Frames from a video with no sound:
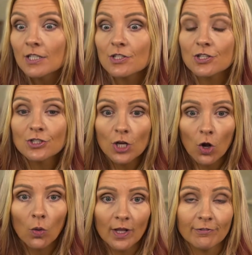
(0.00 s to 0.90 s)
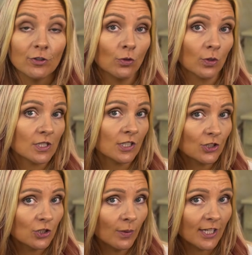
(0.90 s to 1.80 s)
to know if your
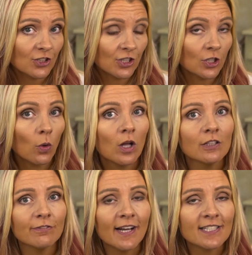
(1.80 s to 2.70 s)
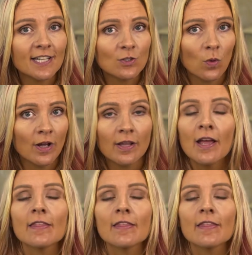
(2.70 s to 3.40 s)
situation qualifies as one